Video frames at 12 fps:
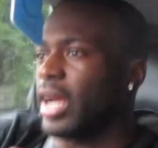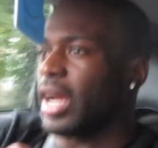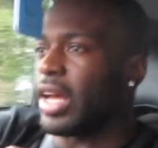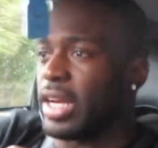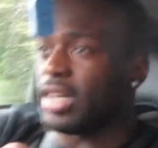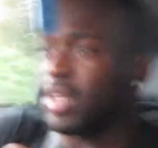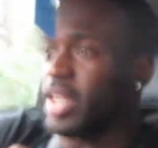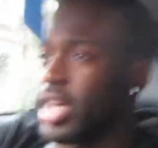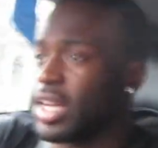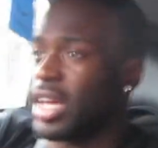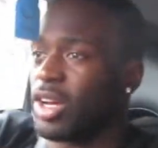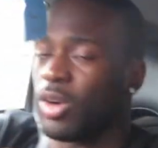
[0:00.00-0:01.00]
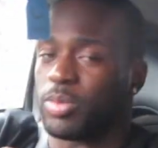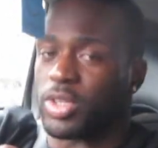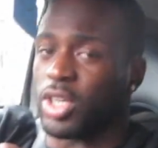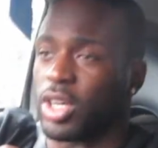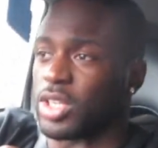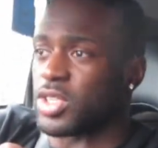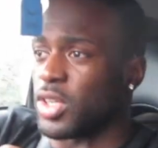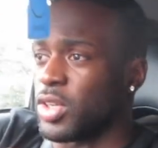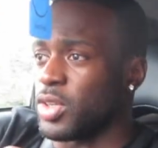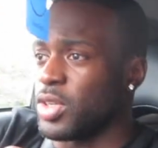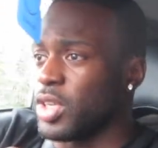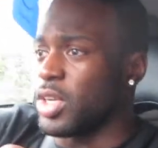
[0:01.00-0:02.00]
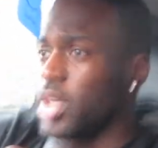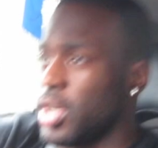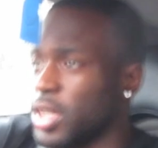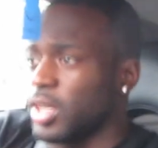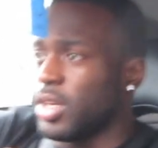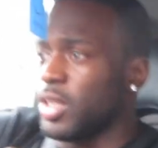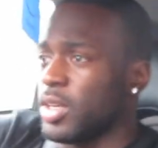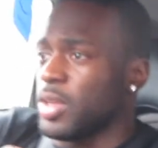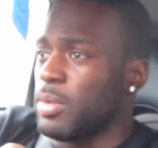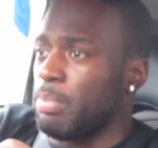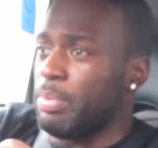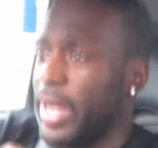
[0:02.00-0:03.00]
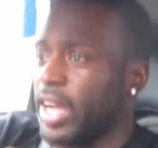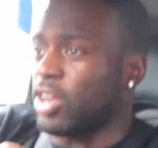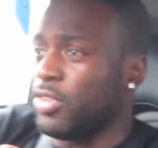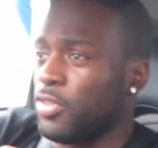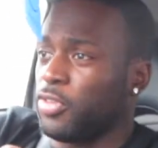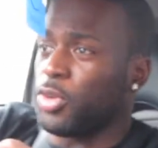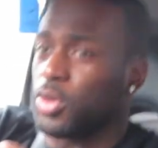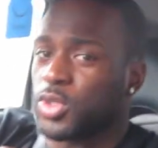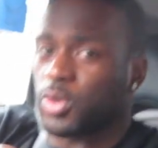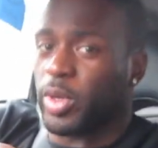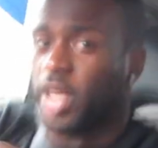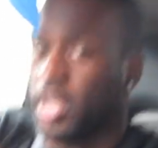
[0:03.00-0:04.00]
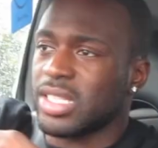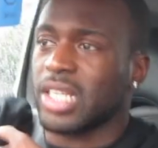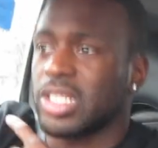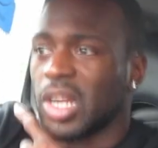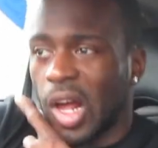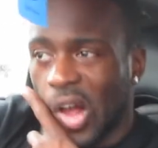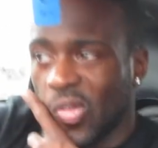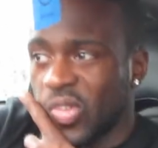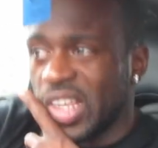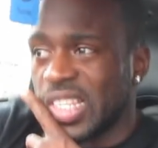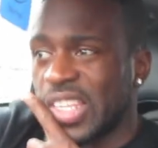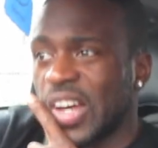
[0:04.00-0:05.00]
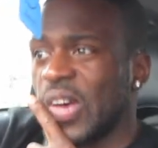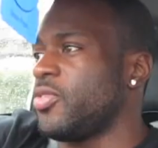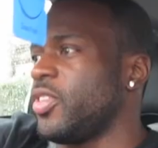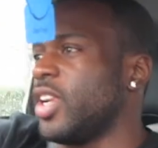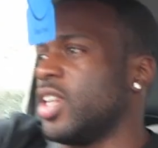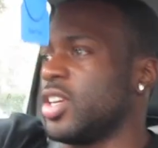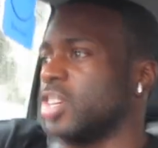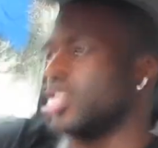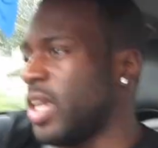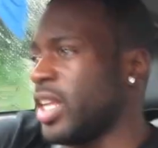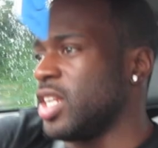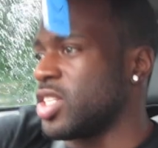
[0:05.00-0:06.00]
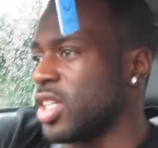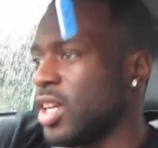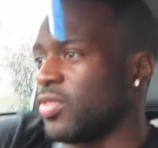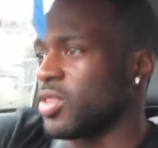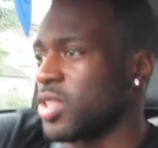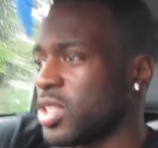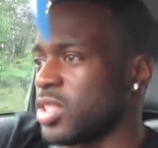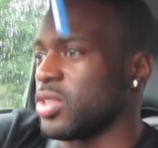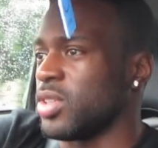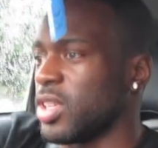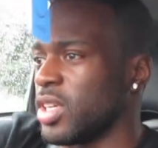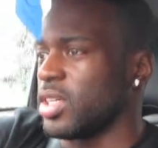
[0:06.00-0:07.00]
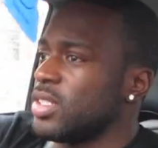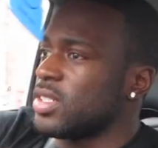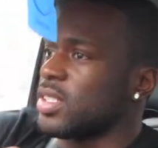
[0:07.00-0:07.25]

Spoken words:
And yeah, that helped a lot. So back in full swing, 6.5 weeks out, feeling good, energy levels are still good.